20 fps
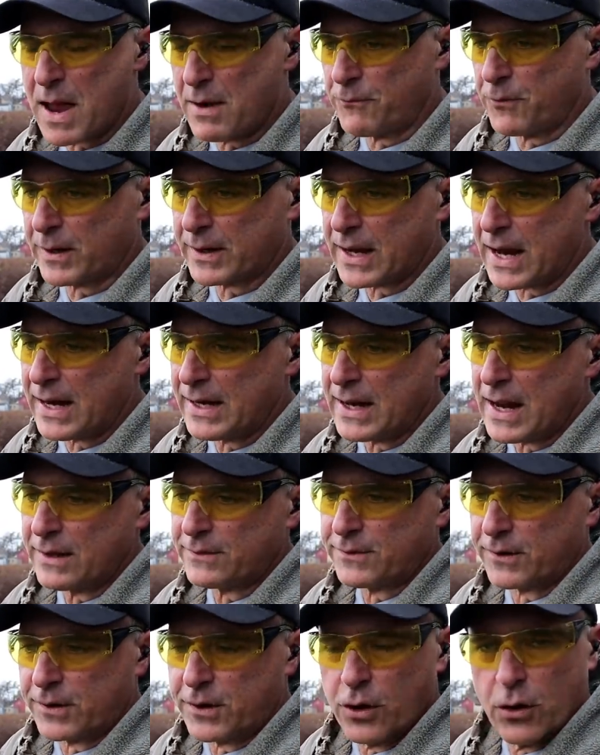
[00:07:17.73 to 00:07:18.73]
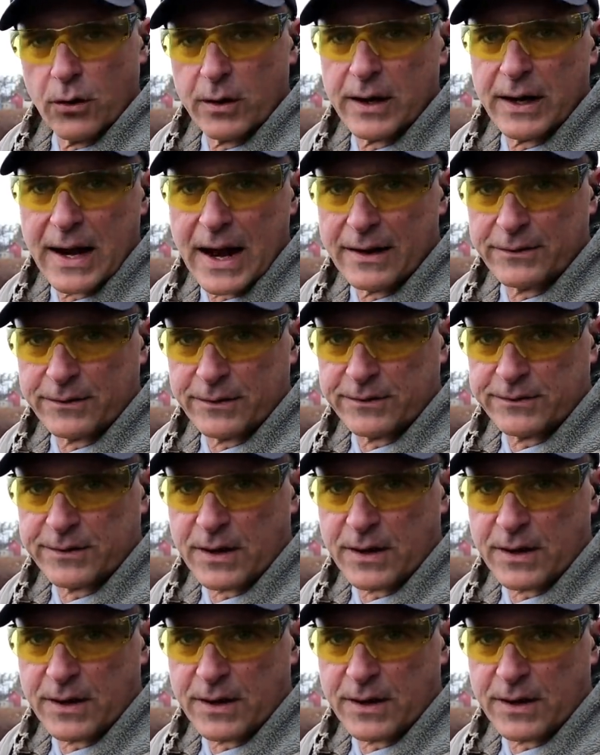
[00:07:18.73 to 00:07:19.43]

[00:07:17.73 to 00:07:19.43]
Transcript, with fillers: Maverick eighty-eight security, it has a